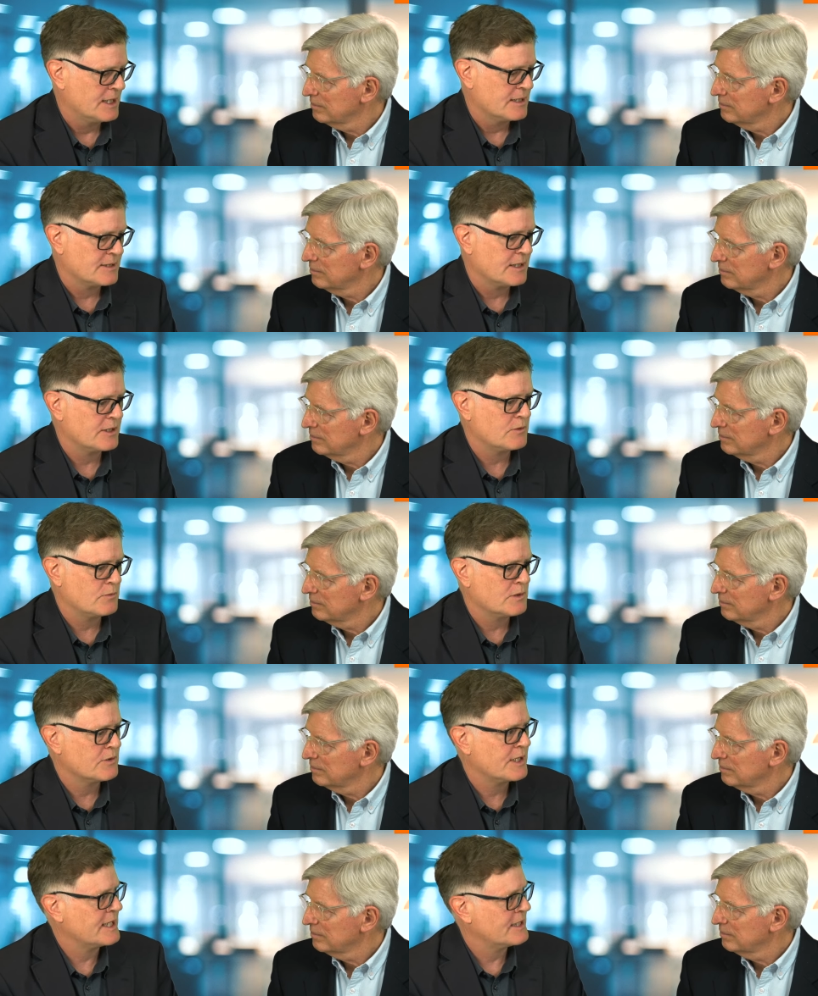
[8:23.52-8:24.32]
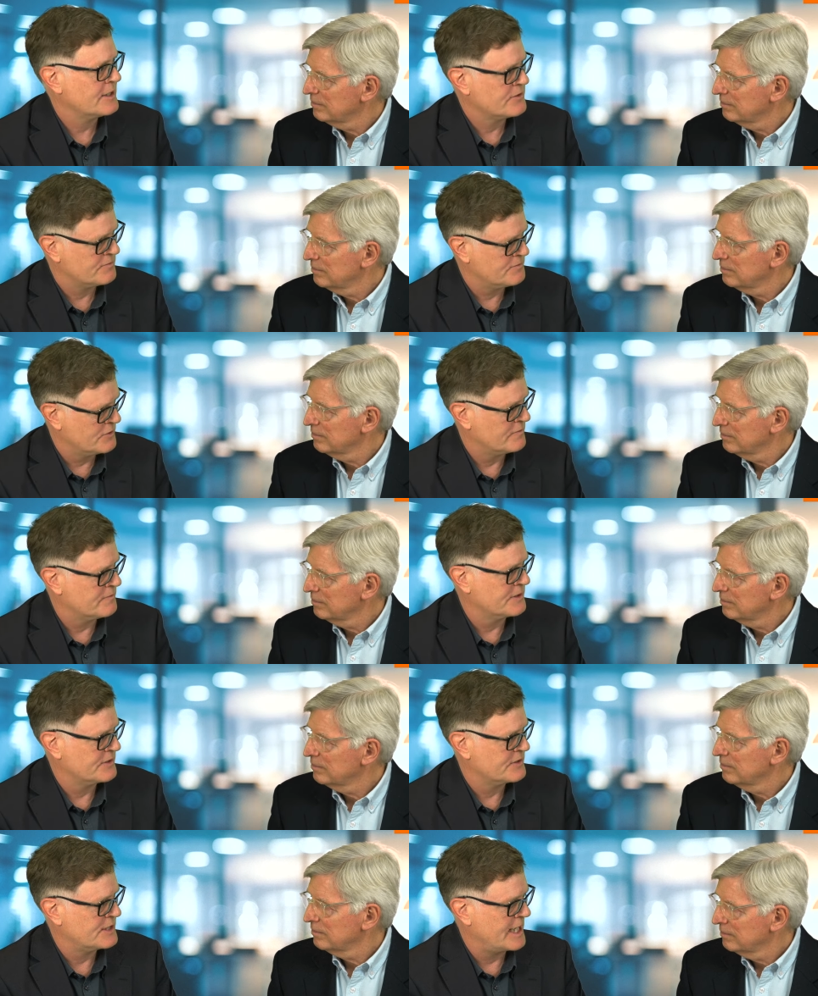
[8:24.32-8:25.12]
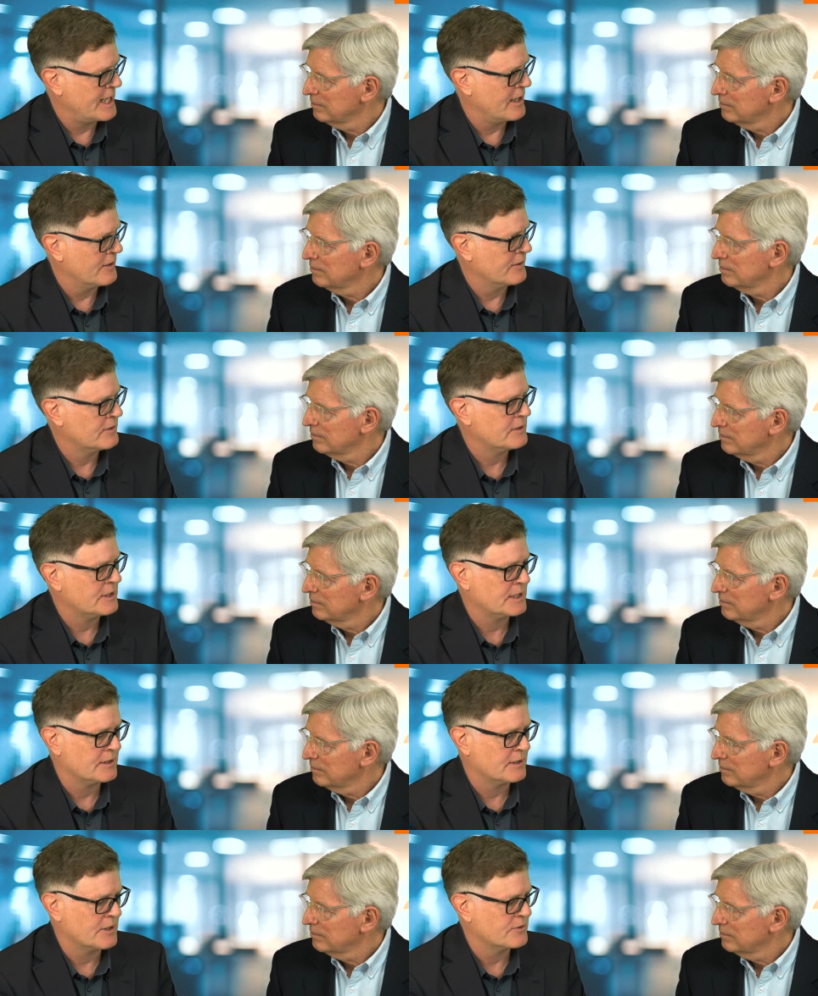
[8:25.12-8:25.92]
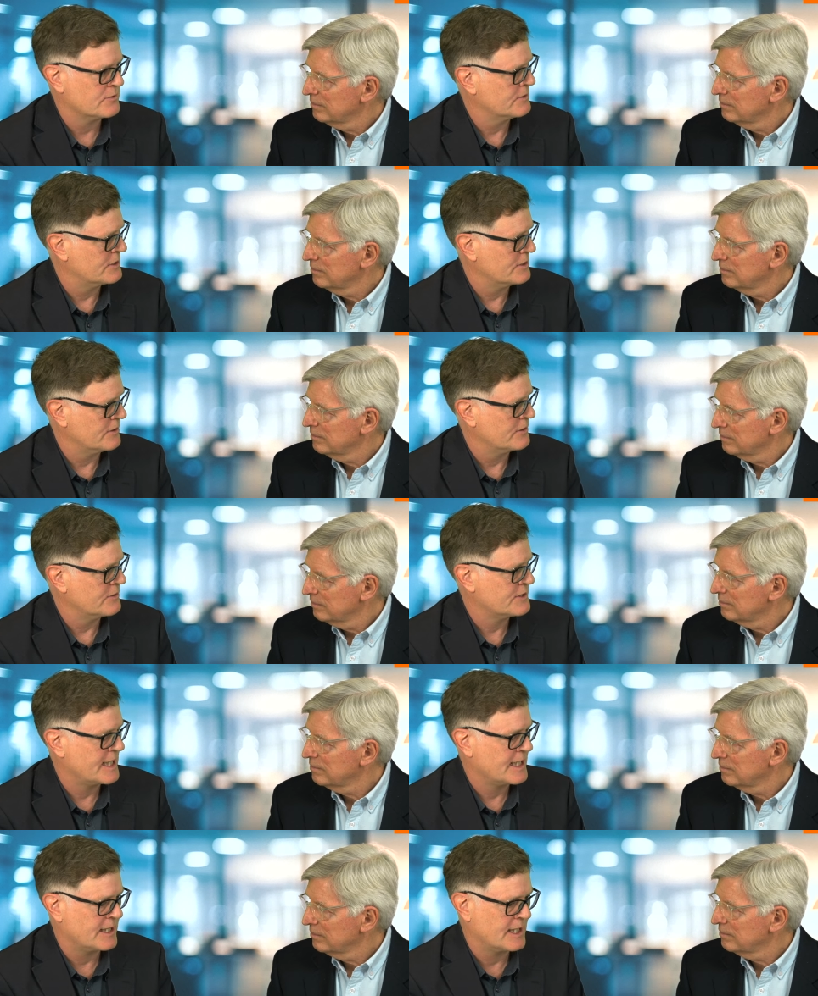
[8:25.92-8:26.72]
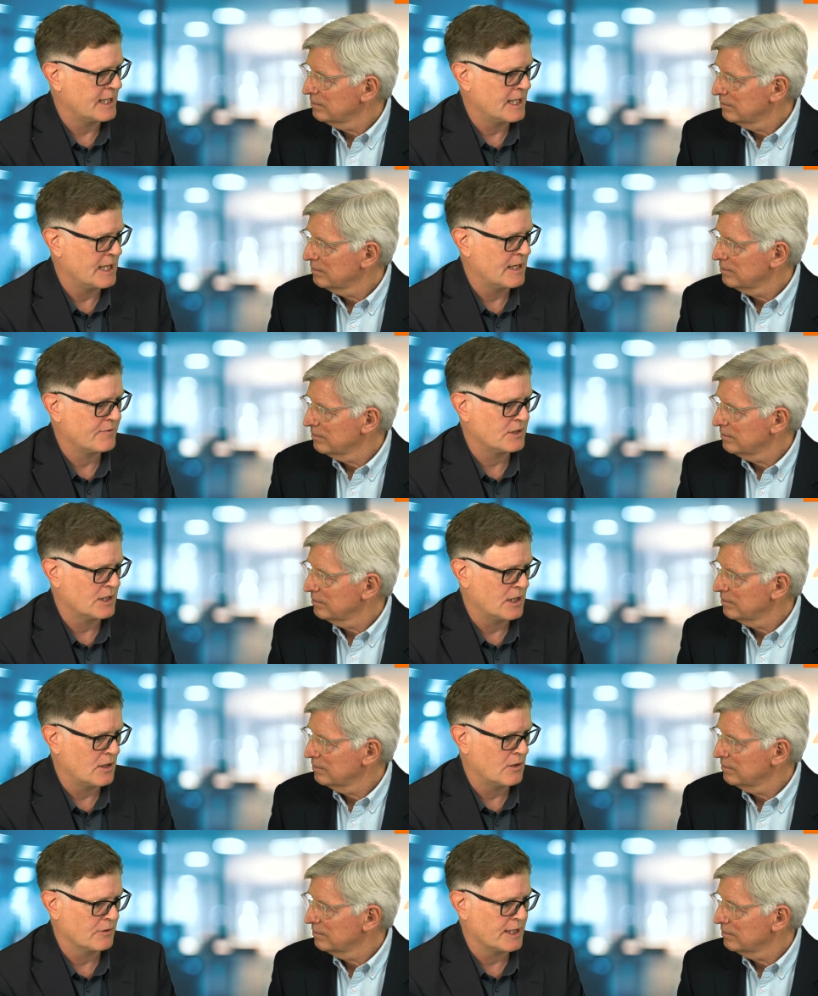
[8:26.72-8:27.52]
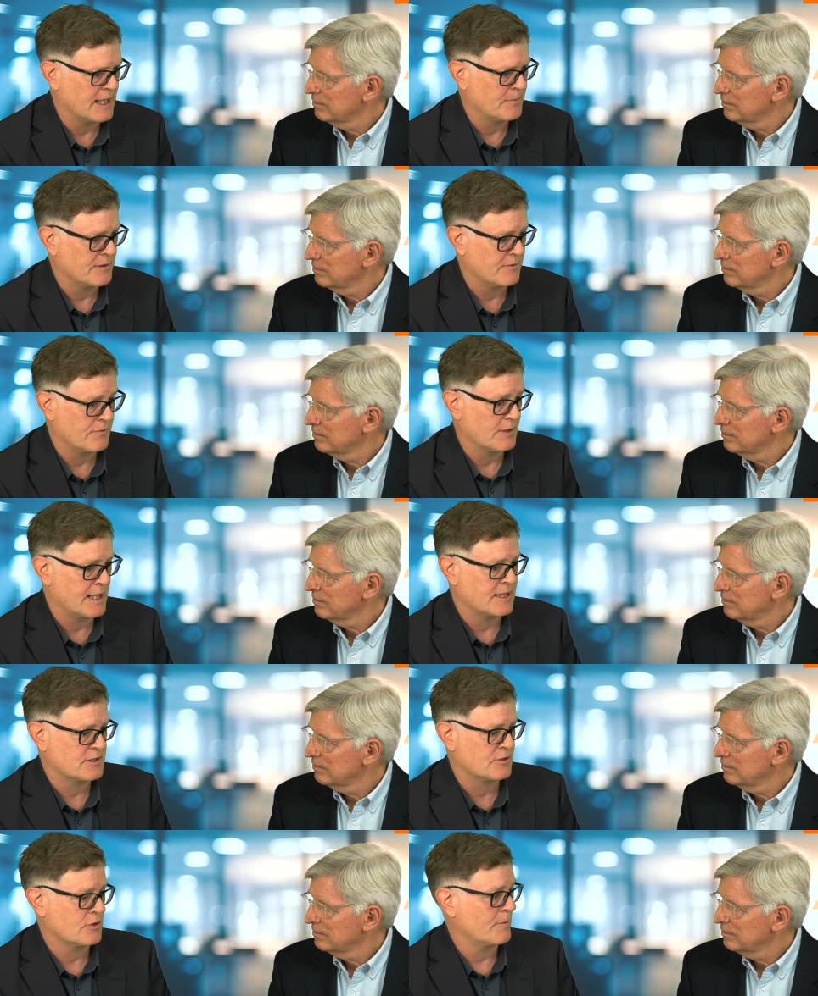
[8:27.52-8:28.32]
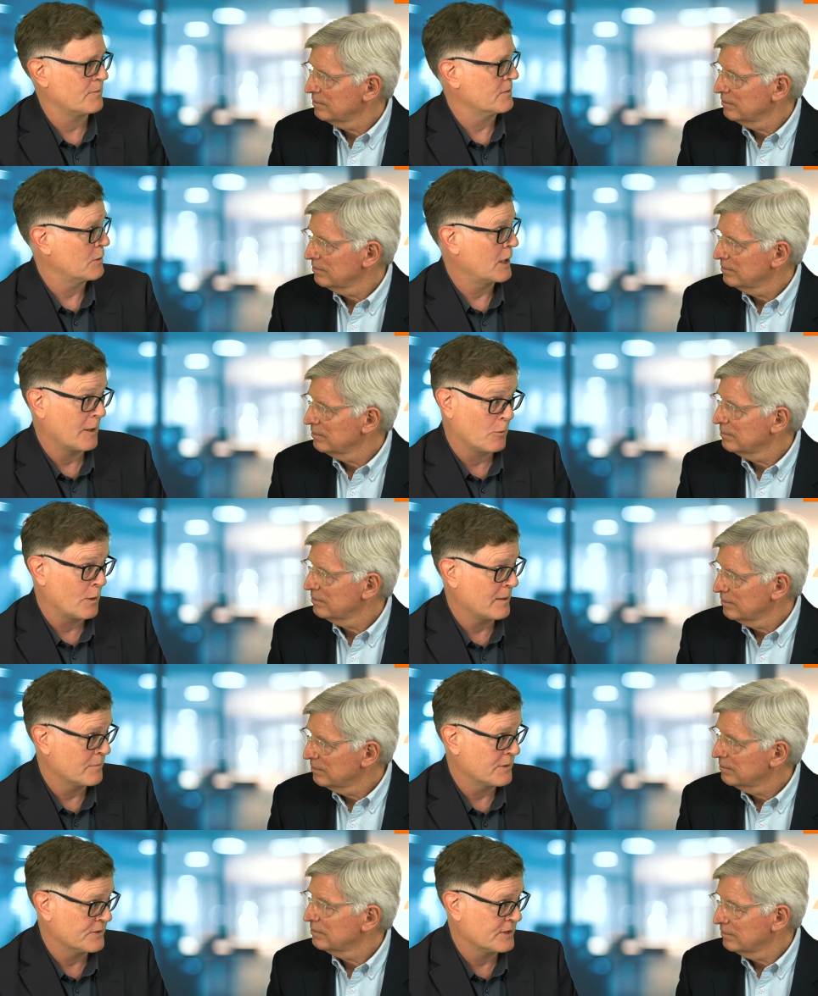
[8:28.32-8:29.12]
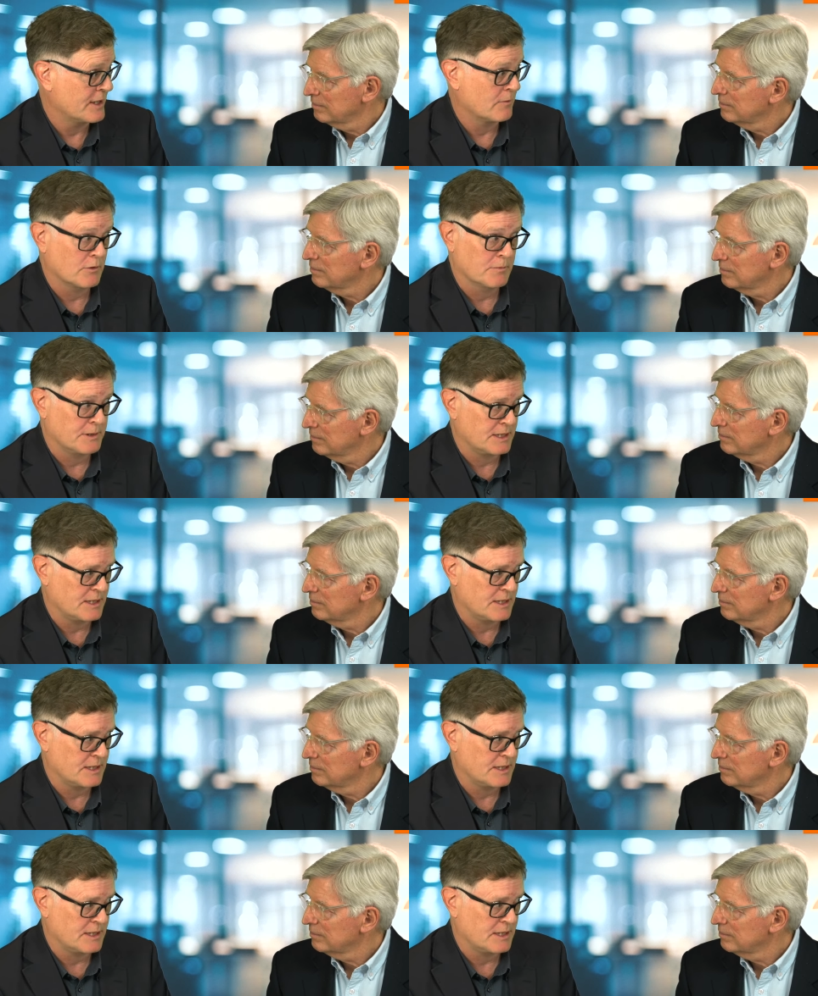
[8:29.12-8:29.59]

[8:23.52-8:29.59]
Speaker 1: So you will get those movements down in those returns. Eight and a half to hold up if rates dropped by 1% would be